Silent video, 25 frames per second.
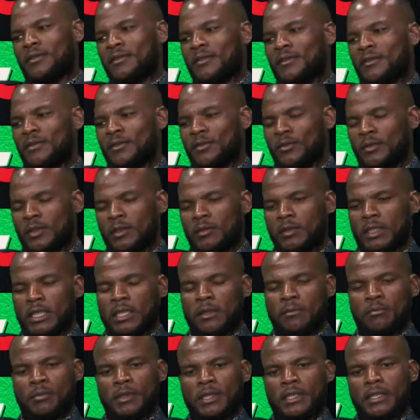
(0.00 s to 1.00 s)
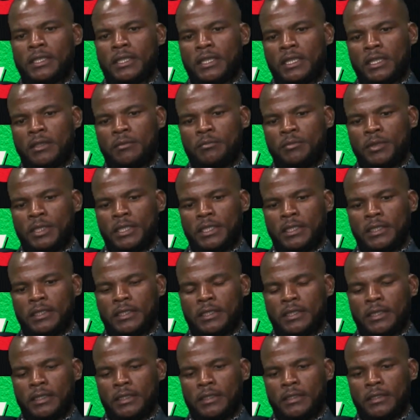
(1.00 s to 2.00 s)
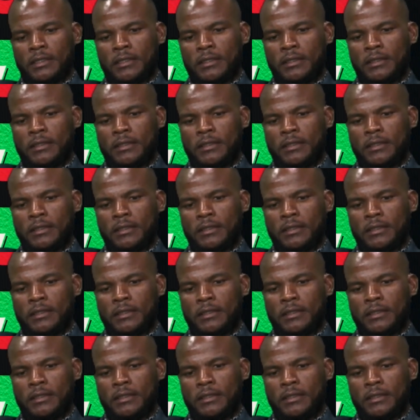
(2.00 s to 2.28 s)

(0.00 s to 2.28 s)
what I basically mean is that